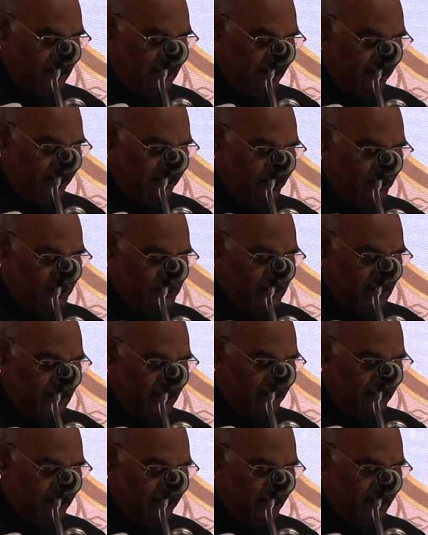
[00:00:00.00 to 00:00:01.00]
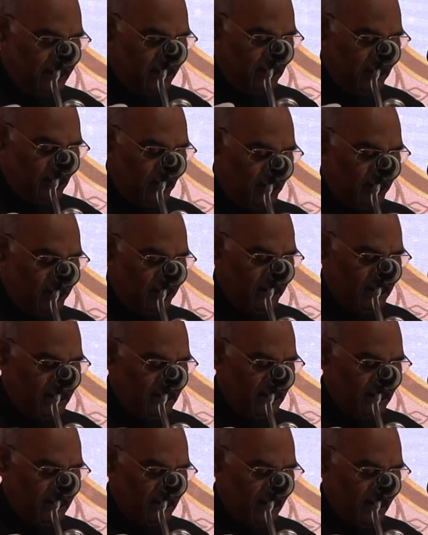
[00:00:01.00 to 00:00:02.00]
The future of our
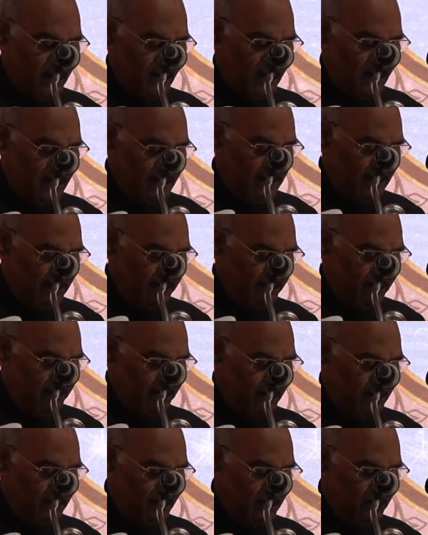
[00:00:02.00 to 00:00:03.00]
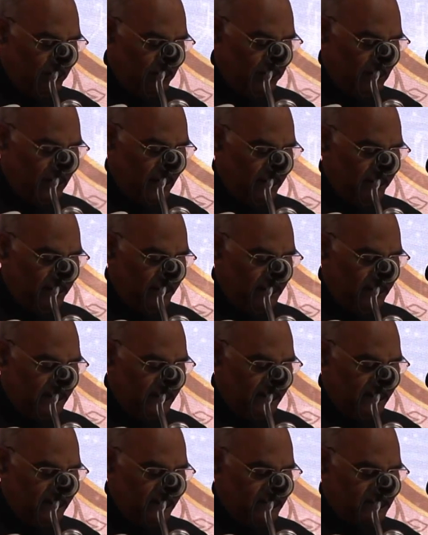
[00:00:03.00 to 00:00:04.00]
economy and of our
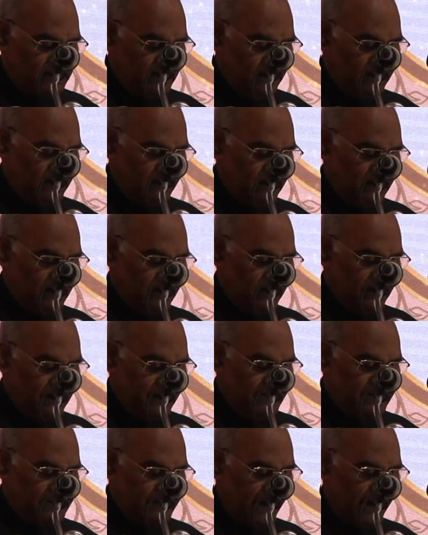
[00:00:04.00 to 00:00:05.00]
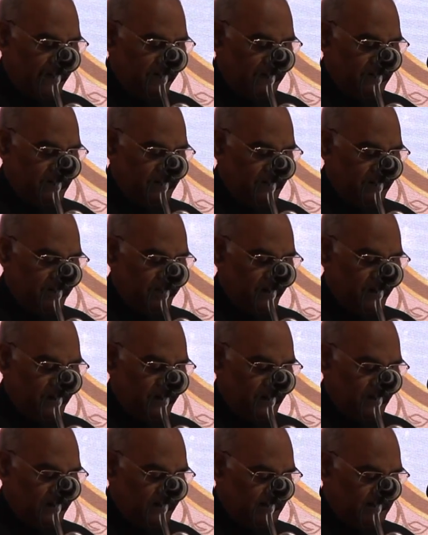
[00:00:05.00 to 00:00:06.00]
employment creation is heavily
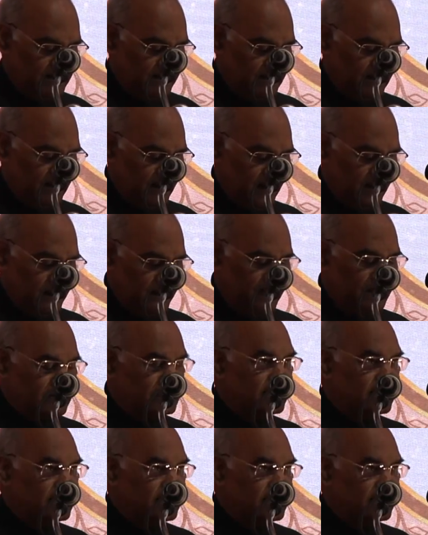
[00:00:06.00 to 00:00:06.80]
dependent on the